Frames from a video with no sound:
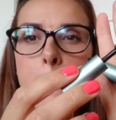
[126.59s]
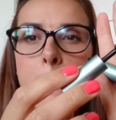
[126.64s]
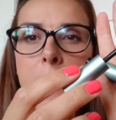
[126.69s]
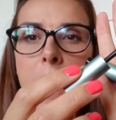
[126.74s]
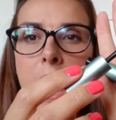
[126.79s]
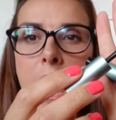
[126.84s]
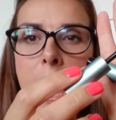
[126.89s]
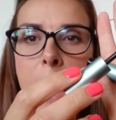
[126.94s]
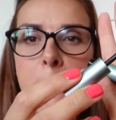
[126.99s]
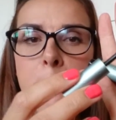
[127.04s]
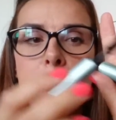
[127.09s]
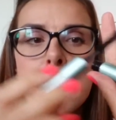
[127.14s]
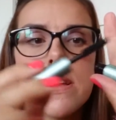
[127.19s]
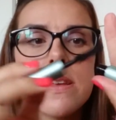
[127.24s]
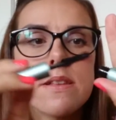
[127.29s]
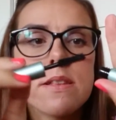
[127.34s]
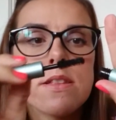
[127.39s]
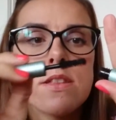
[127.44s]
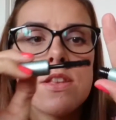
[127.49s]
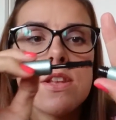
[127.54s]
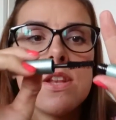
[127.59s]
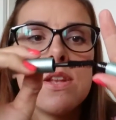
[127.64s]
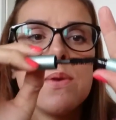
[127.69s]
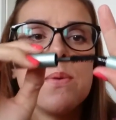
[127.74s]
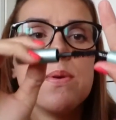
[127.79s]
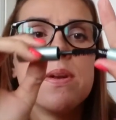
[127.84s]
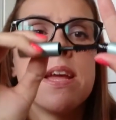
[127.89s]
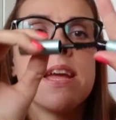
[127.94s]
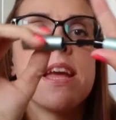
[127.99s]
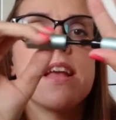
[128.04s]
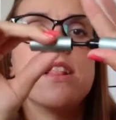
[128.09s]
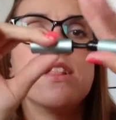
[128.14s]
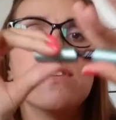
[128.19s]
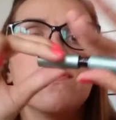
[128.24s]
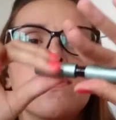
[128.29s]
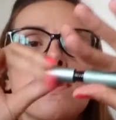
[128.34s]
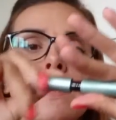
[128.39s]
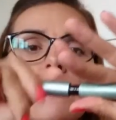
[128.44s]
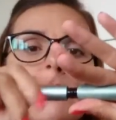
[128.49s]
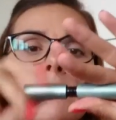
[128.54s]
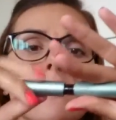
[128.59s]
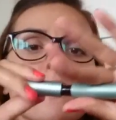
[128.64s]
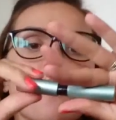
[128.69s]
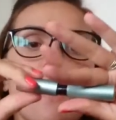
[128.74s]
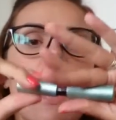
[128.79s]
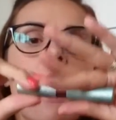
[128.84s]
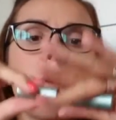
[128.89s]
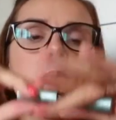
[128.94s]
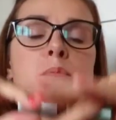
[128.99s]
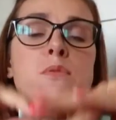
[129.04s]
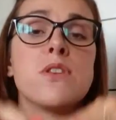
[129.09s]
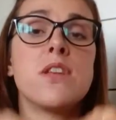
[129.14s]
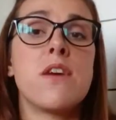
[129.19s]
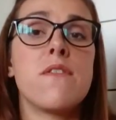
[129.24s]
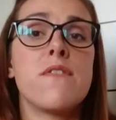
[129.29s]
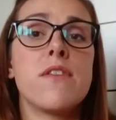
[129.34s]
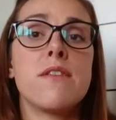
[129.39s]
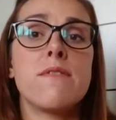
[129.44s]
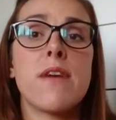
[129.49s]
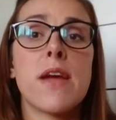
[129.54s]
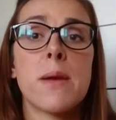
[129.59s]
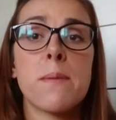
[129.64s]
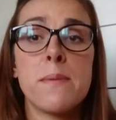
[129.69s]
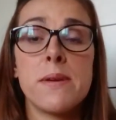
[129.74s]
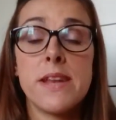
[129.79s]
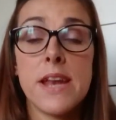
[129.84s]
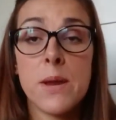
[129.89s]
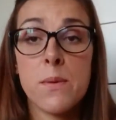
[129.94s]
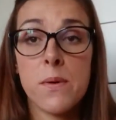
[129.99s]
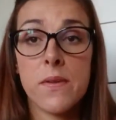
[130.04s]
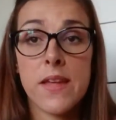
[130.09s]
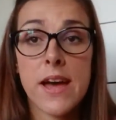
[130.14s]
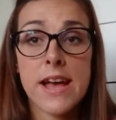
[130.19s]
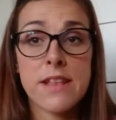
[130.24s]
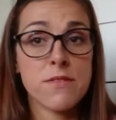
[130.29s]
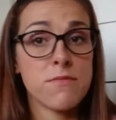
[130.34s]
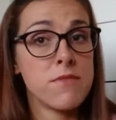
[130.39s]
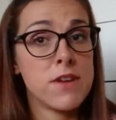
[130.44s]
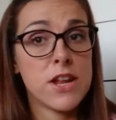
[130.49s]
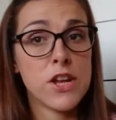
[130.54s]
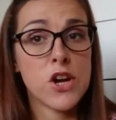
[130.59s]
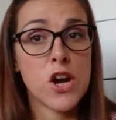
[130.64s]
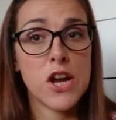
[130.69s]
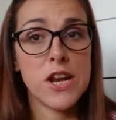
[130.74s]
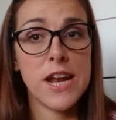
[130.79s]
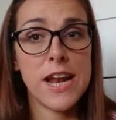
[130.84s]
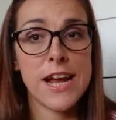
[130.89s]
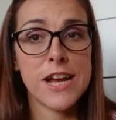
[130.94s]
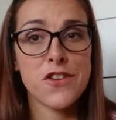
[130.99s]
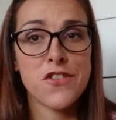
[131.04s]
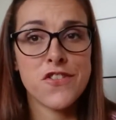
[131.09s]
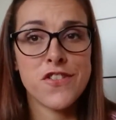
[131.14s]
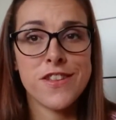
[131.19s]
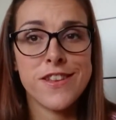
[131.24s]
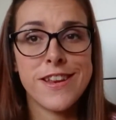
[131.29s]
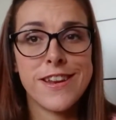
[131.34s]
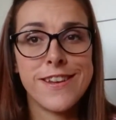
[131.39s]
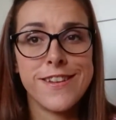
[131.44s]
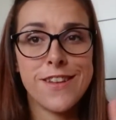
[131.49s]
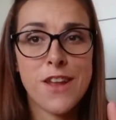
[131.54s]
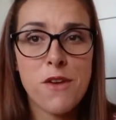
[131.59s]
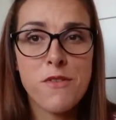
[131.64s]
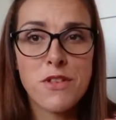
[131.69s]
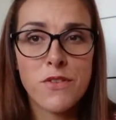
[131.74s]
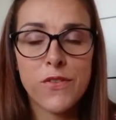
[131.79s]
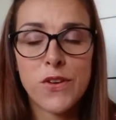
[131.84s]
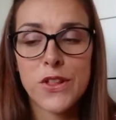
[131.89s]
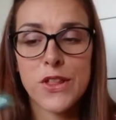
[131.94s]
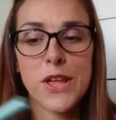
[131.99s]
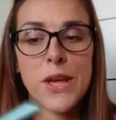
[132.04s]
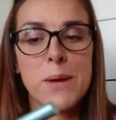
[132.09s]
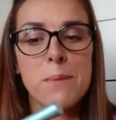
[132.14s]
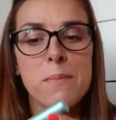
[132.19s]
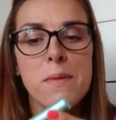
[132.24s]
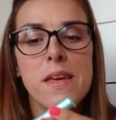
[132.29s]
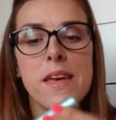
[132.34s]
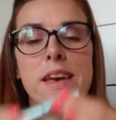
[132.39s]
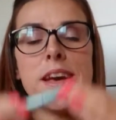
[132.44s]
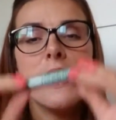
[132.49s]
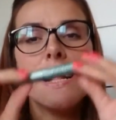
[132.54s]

But absolutely love this mascara and would definitely recommend anyone that hasn't really got any lashes and needs loads of volume.